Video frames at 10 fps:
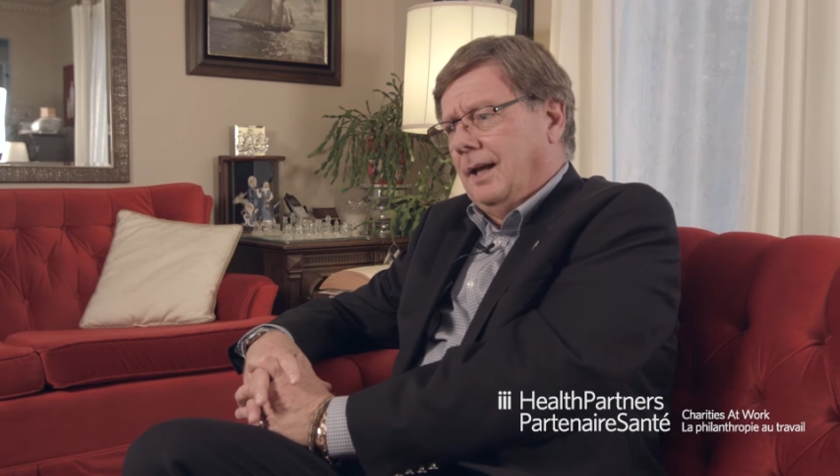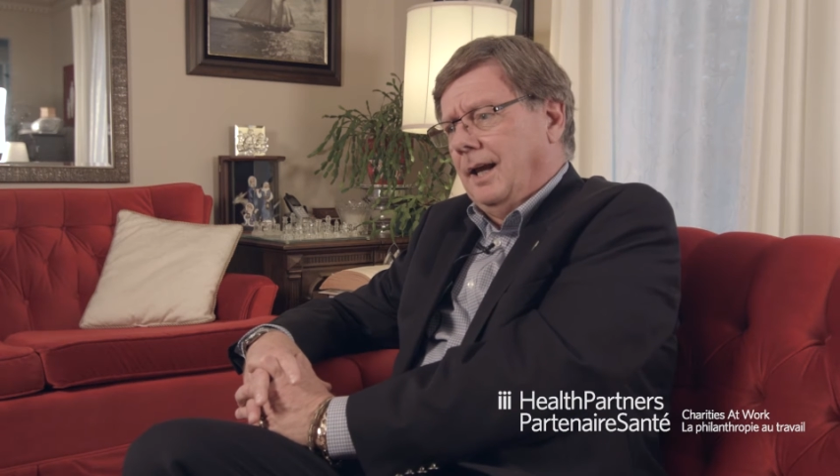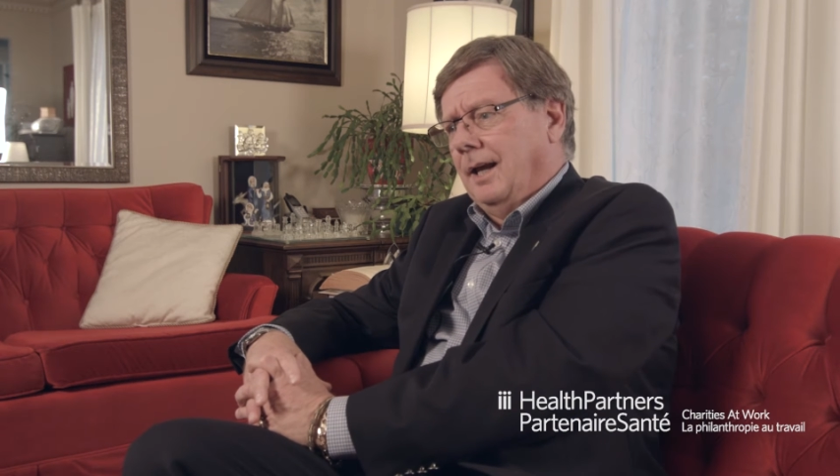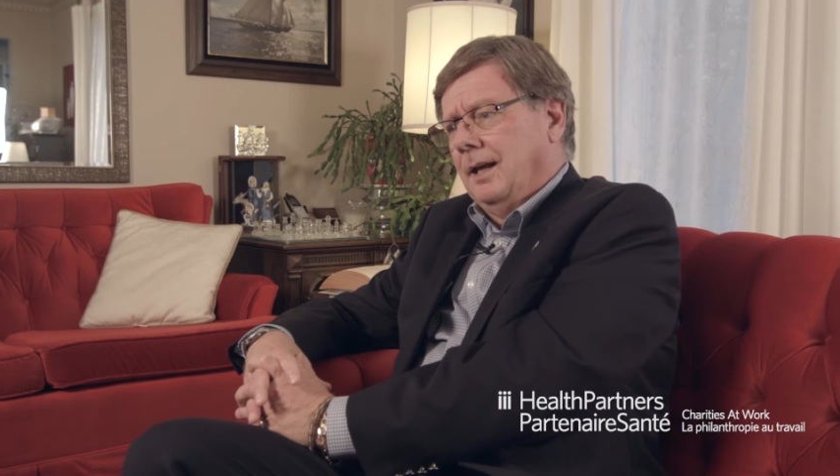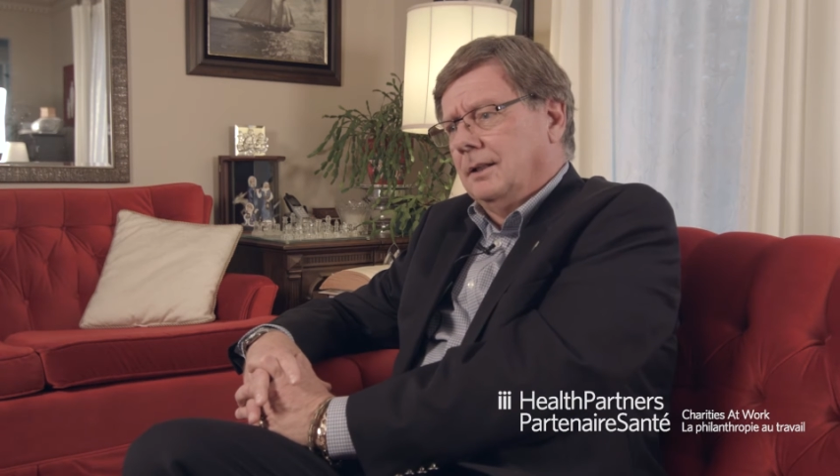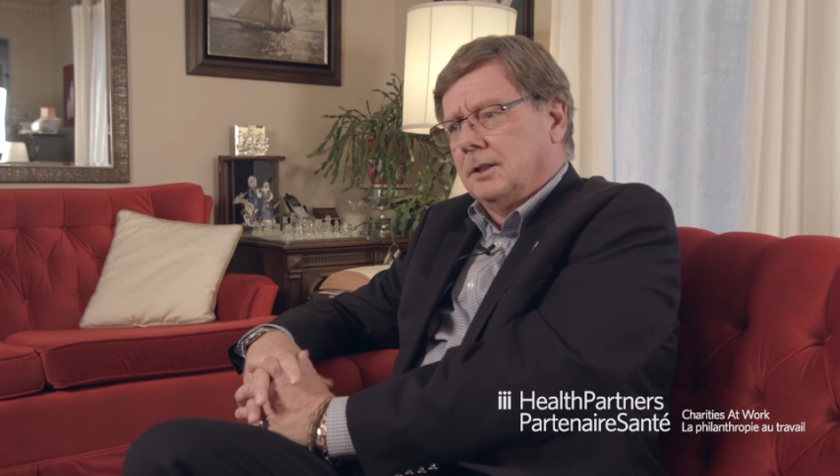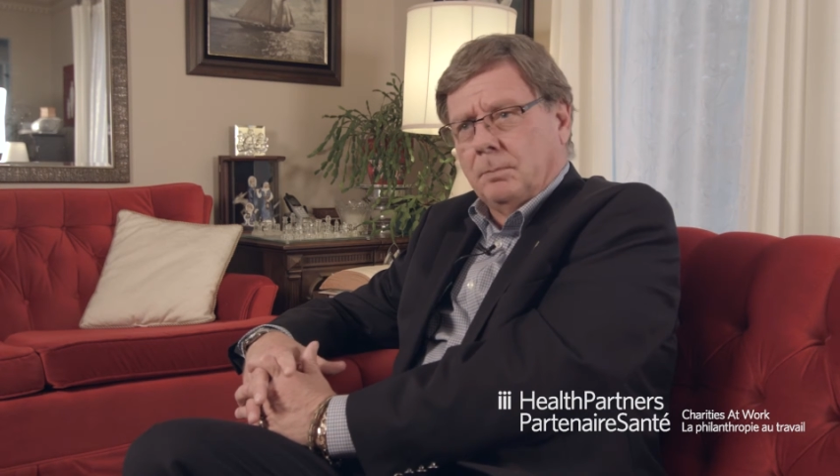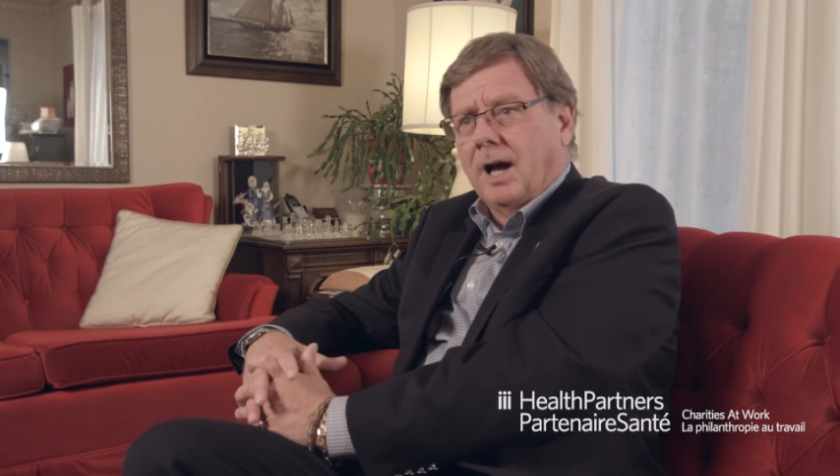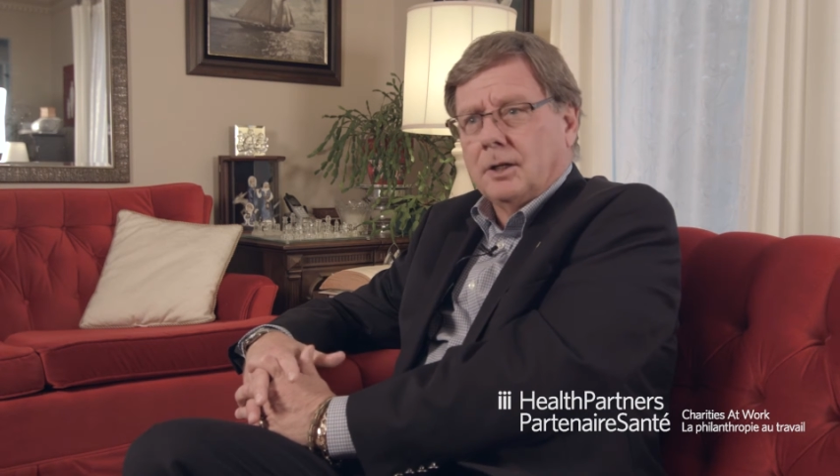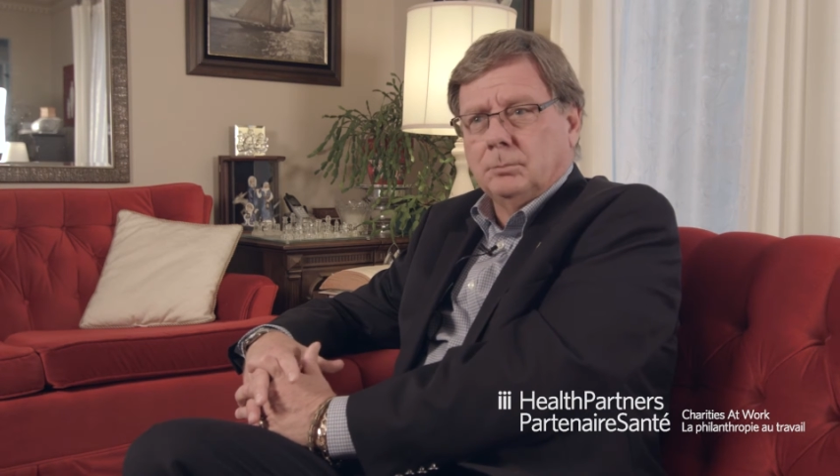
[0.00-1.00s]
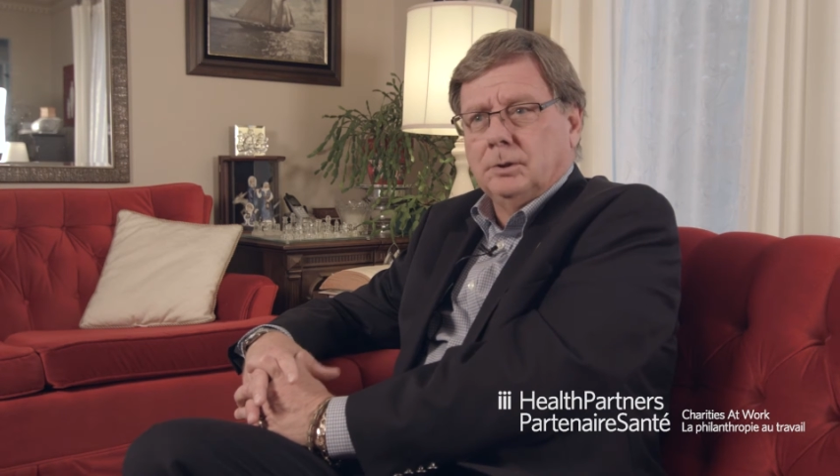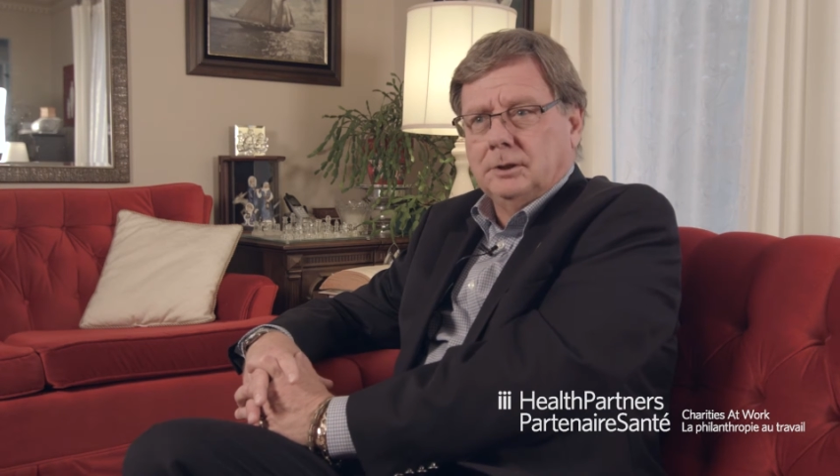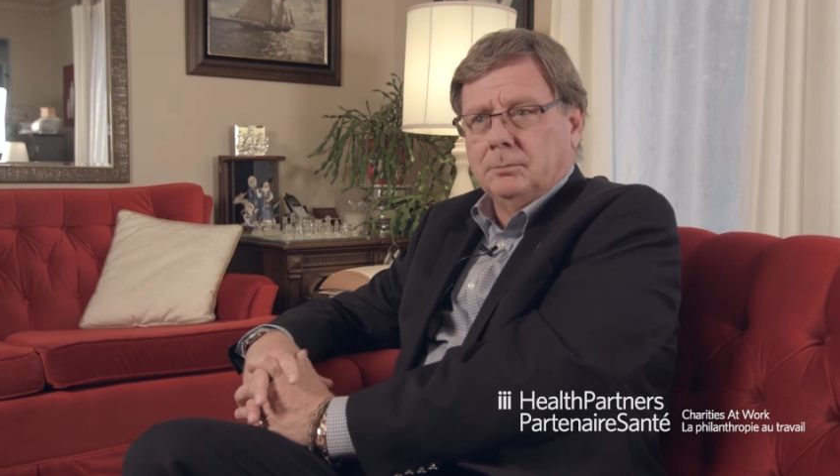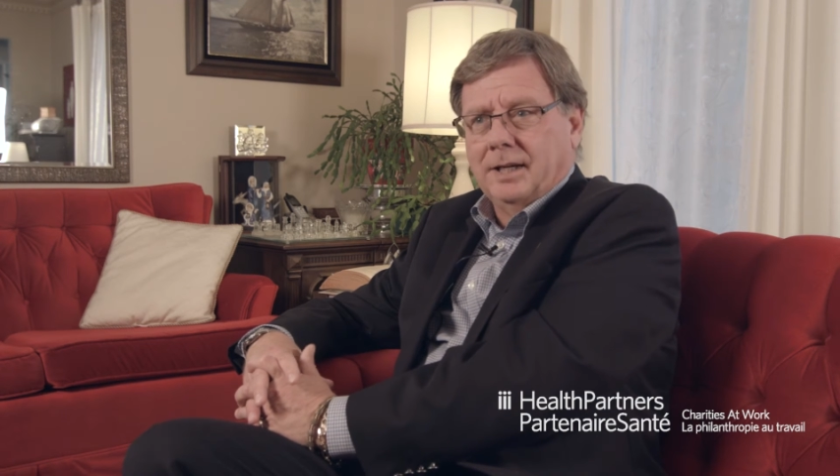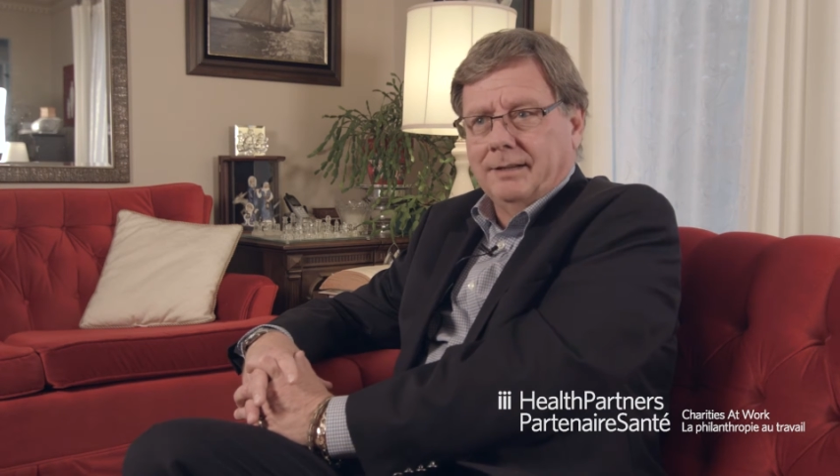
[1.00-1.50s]
and it's possible
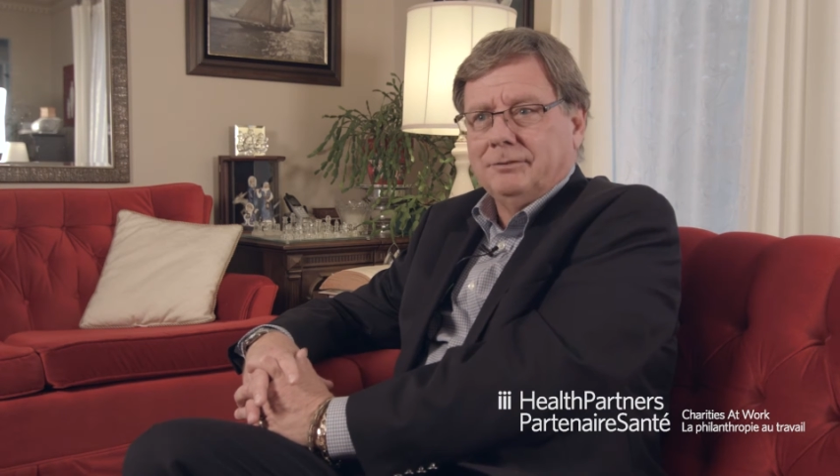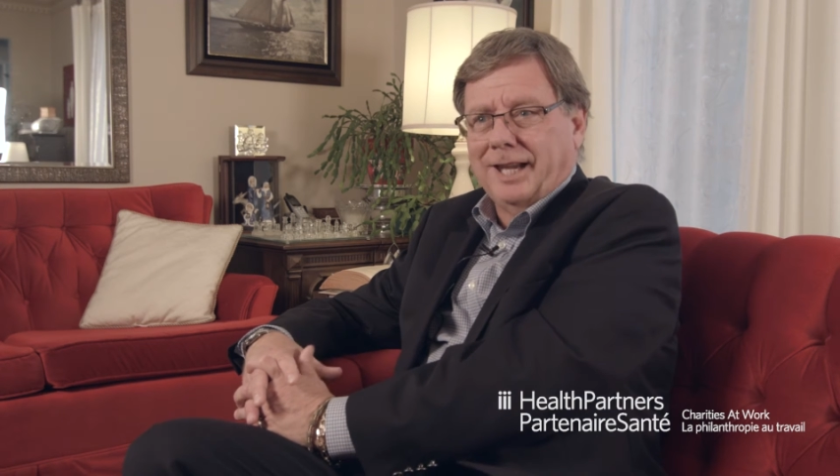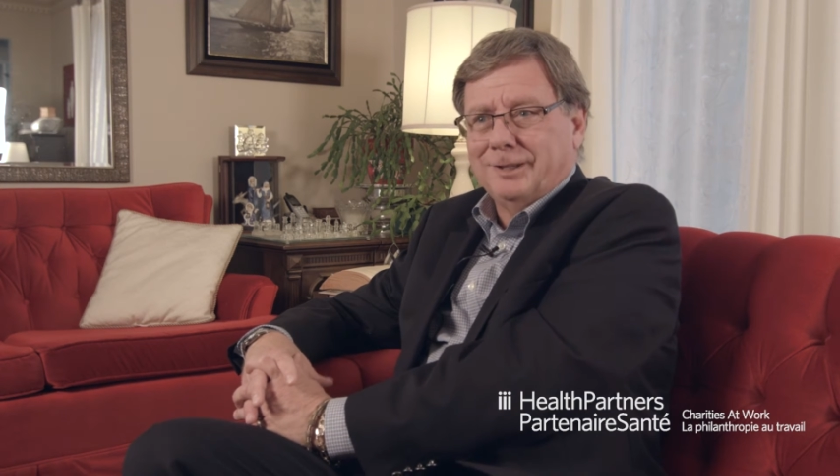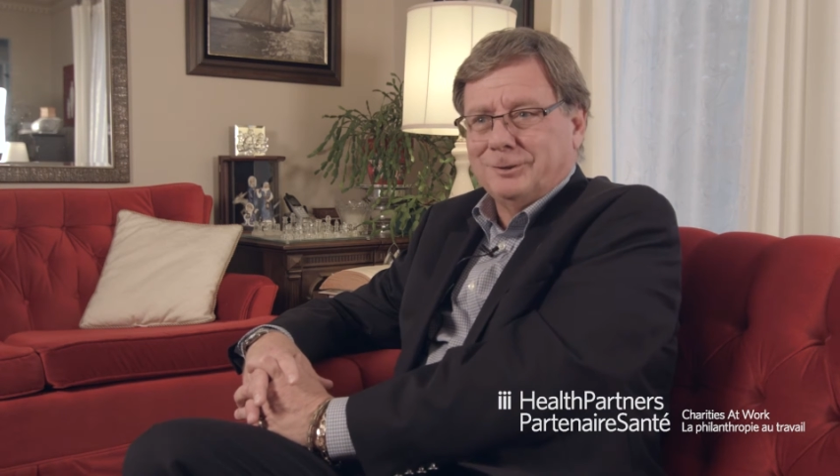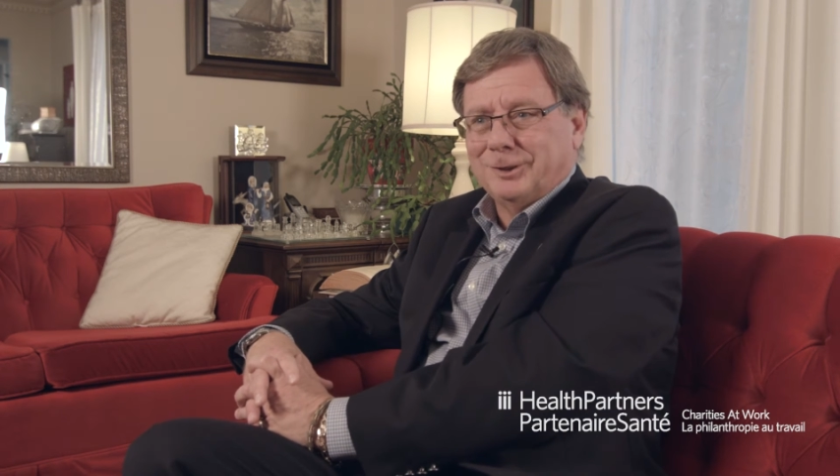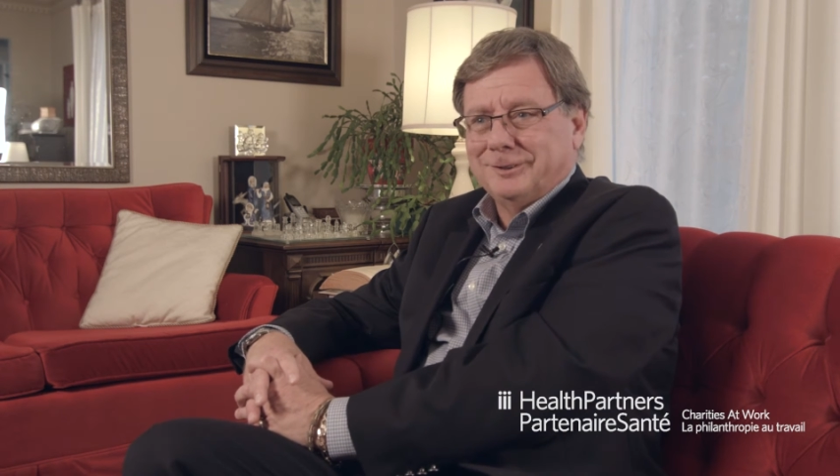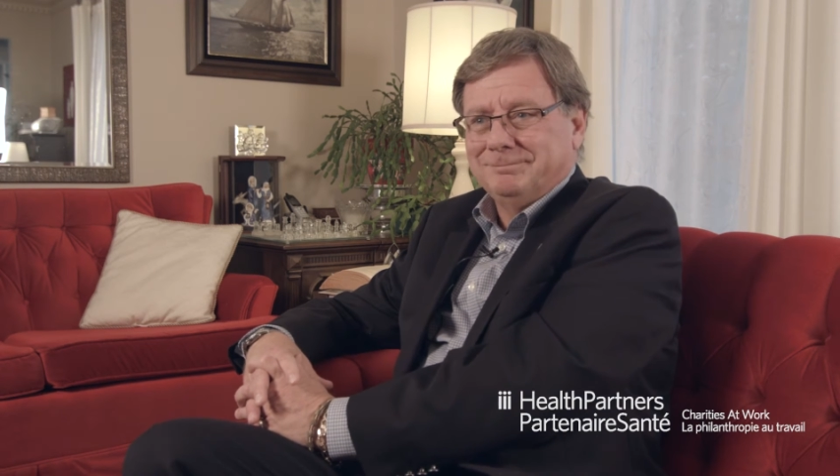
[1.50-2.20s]
you might have cancer.